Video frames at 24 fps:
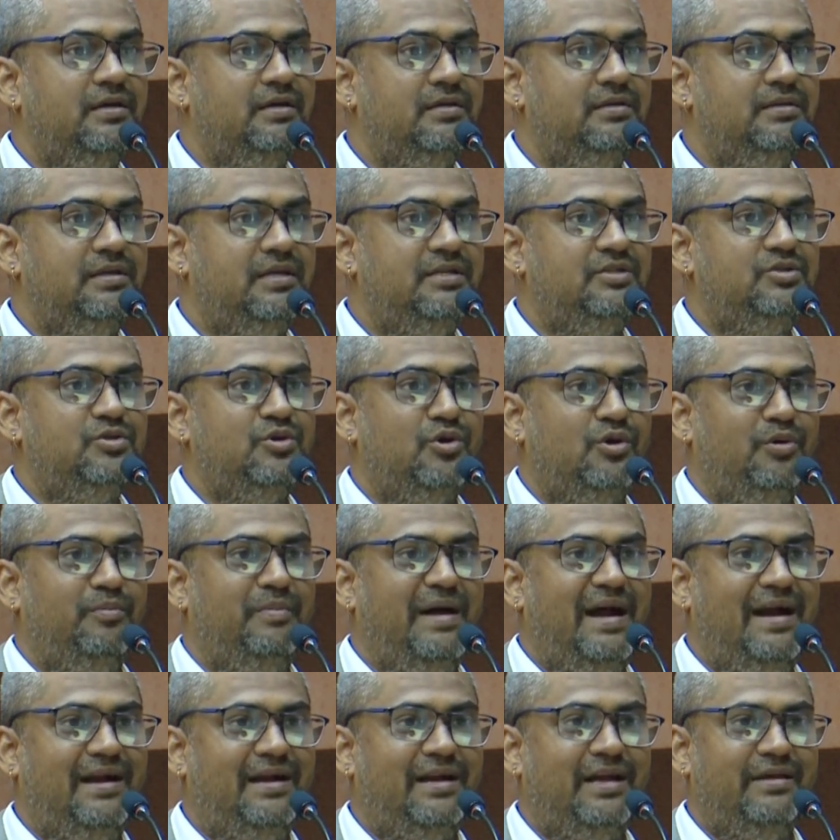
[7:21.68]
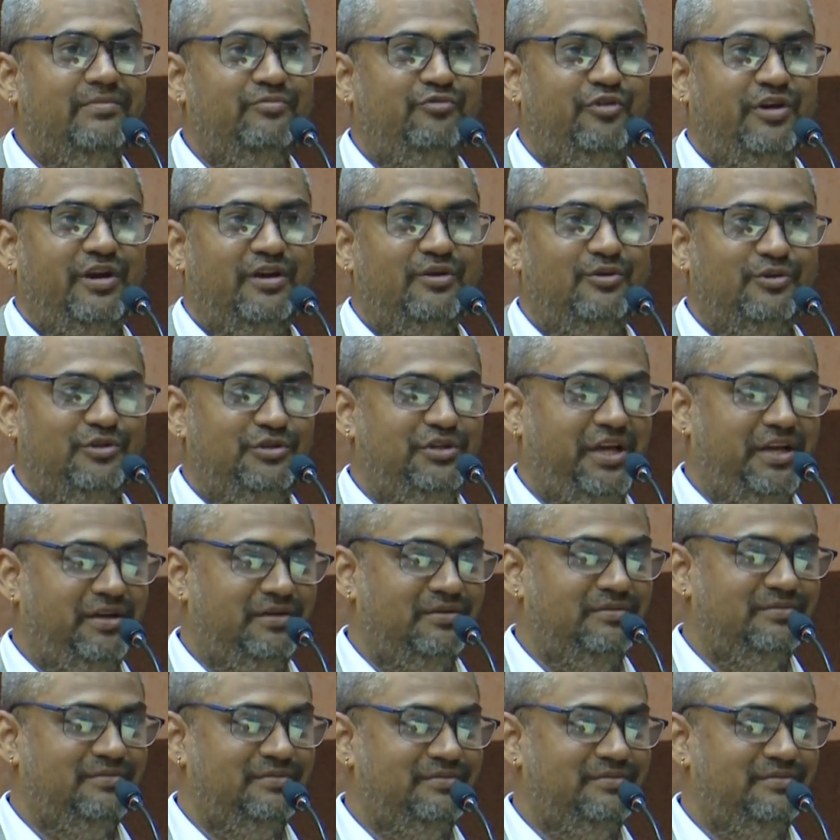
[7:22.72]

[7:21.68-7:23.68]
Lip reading: there is no bad time for a good thing.